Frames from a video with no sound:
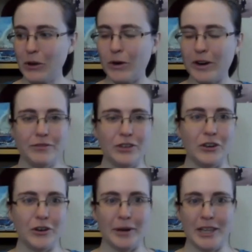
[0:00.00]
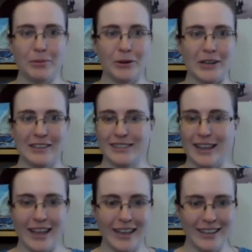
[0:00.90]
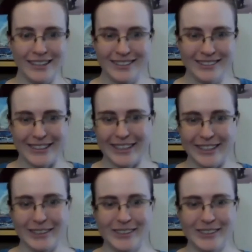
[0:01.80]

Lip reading: or if you go by the pronouns they, like,